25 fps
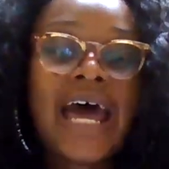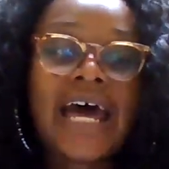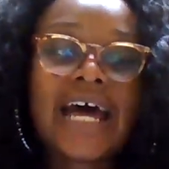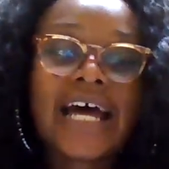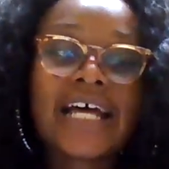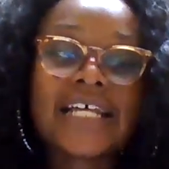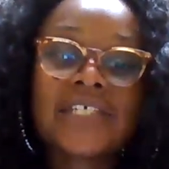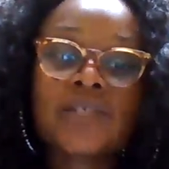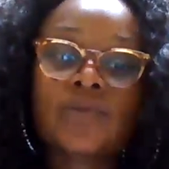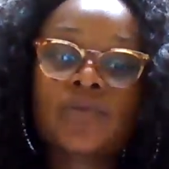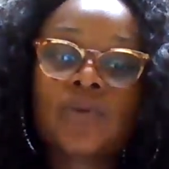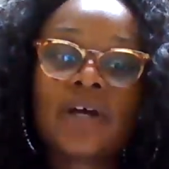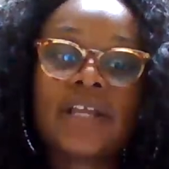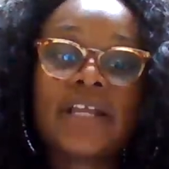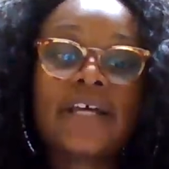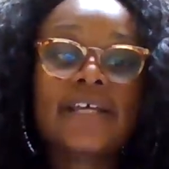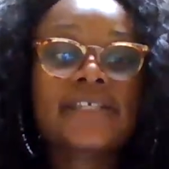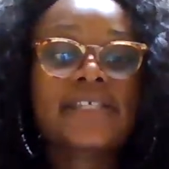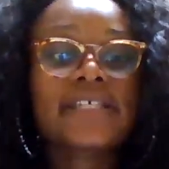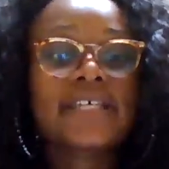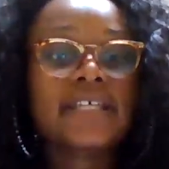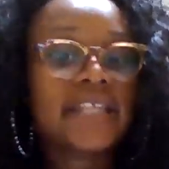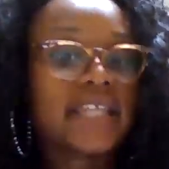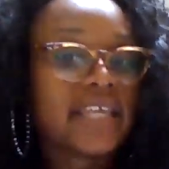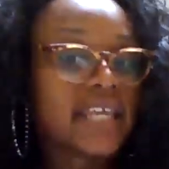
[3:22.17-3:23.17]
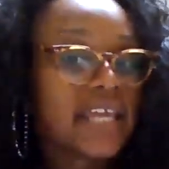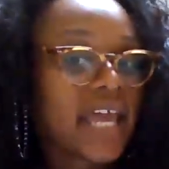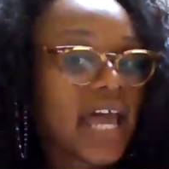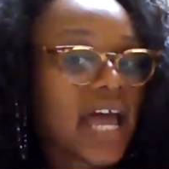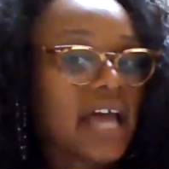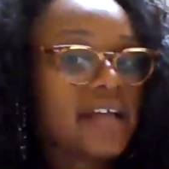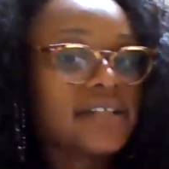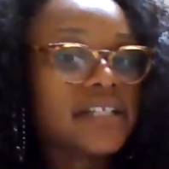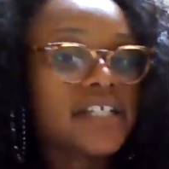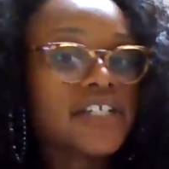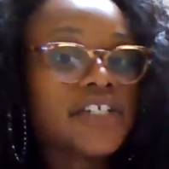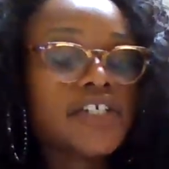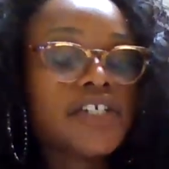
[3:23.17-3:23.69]
as well as in the
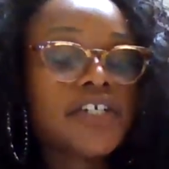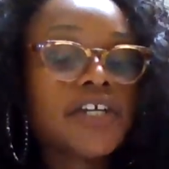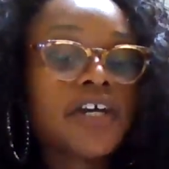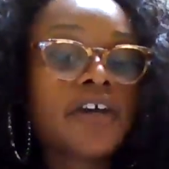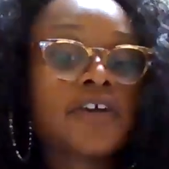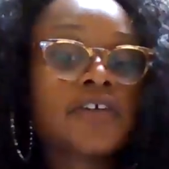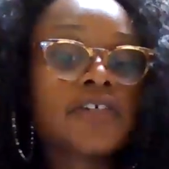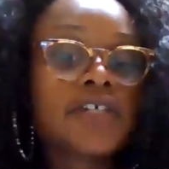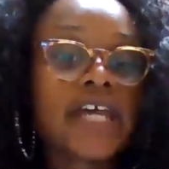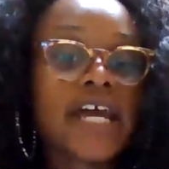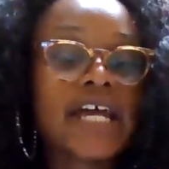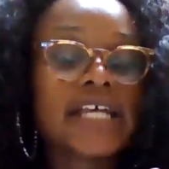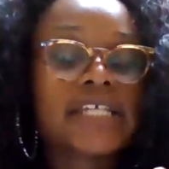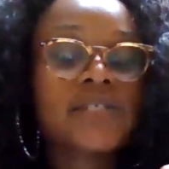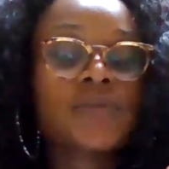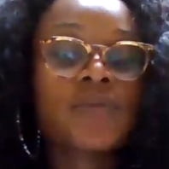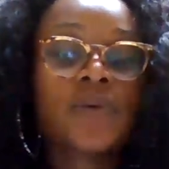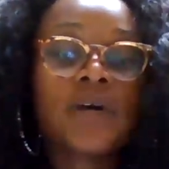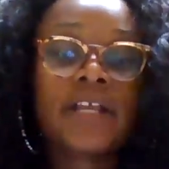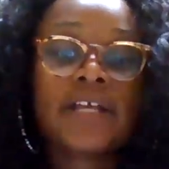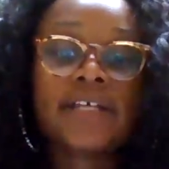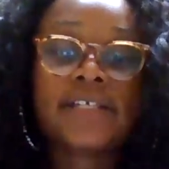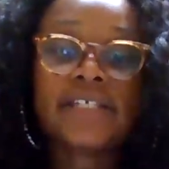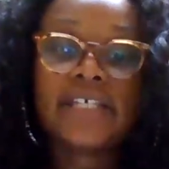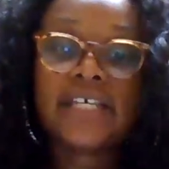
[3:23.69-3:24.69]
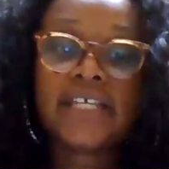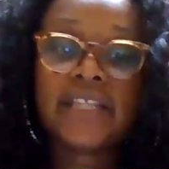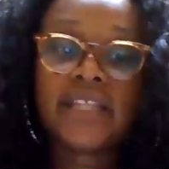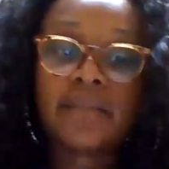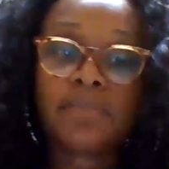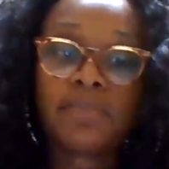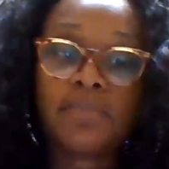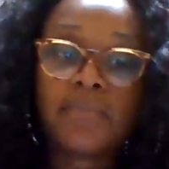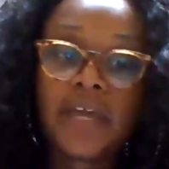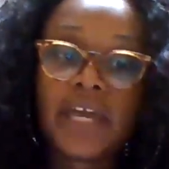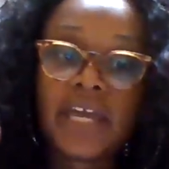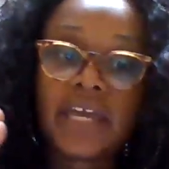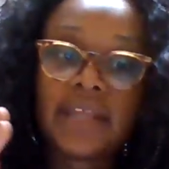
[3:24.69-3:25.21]
Catholic Church, as well as in,
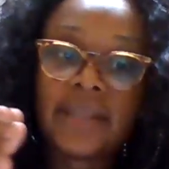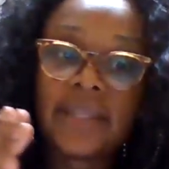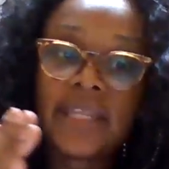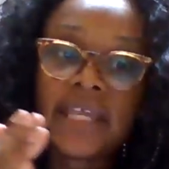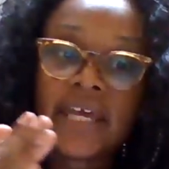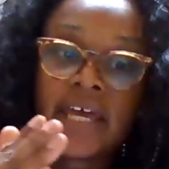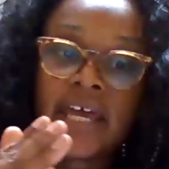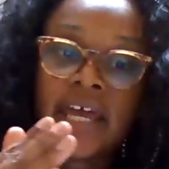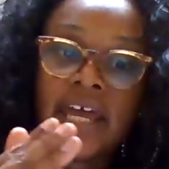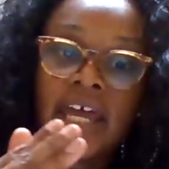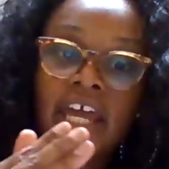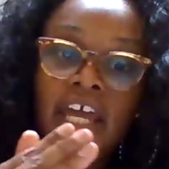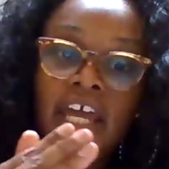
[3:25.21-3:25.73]
in the